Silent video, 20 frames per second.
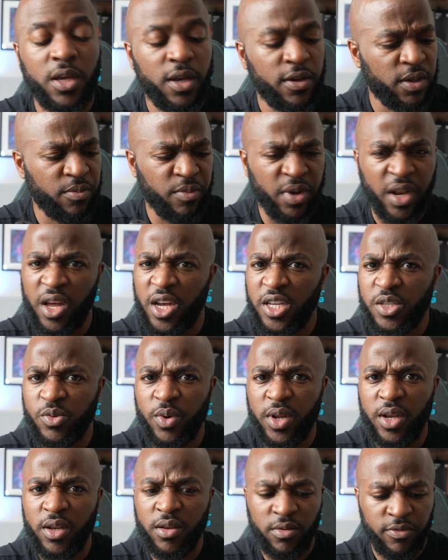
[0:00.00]
I think my last
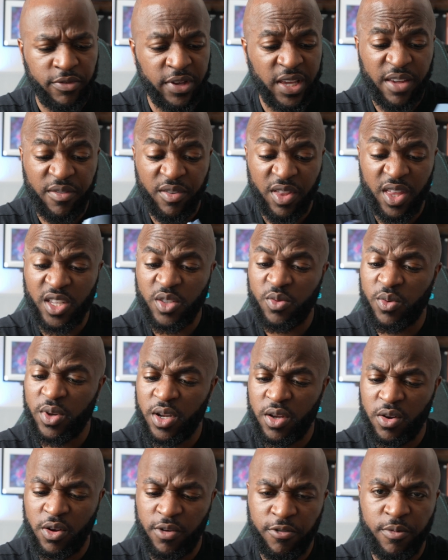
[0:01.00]
one, I think even this
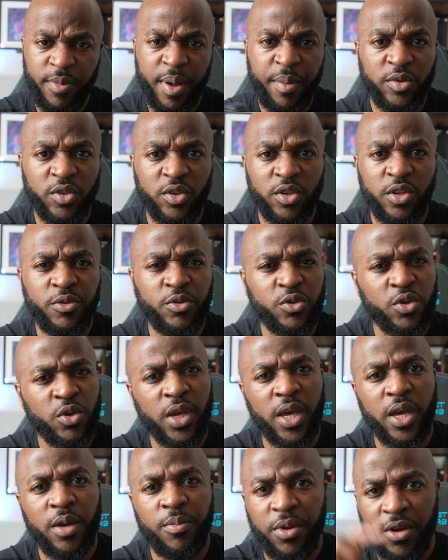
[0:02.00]
one I got from Amazon, you also
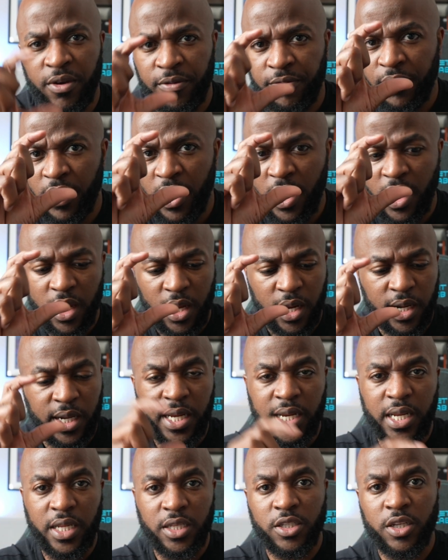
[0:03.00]
get a bit of
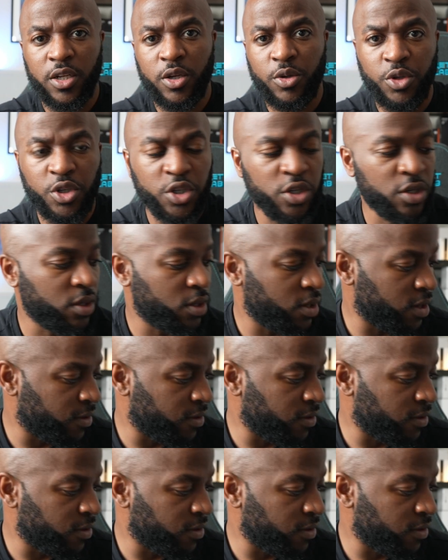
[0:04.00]
cleaning solution.